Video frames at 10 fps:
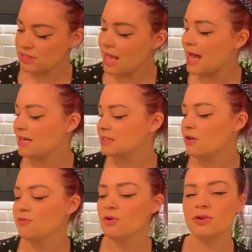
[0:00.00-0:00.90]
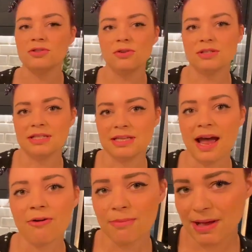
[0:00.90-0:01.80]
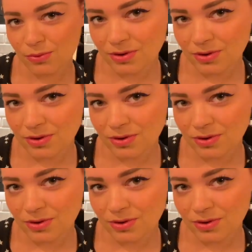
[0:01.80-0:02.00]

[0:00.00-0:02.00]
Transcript: to add, I've got a salted caramel one